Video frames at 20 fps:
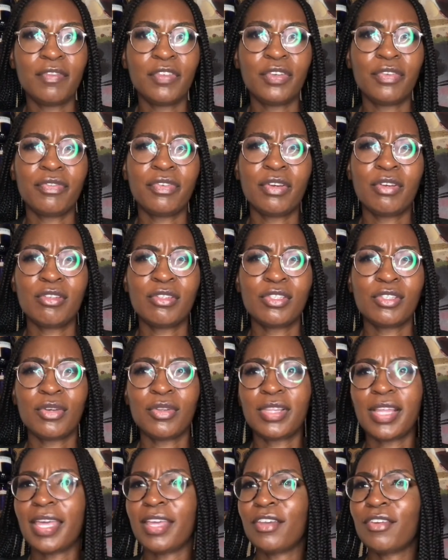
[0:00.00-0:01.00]
you feel so
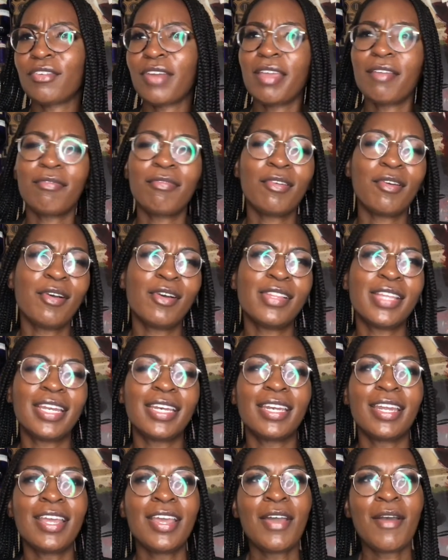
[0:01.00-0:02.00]
like grateful and,
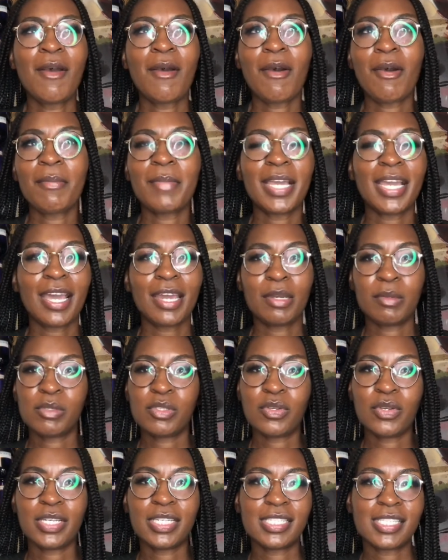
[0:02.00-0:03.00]
oh my God, I'm
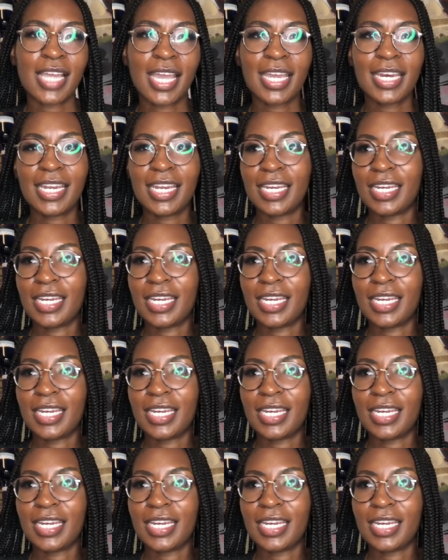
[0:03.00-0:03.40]
so excited.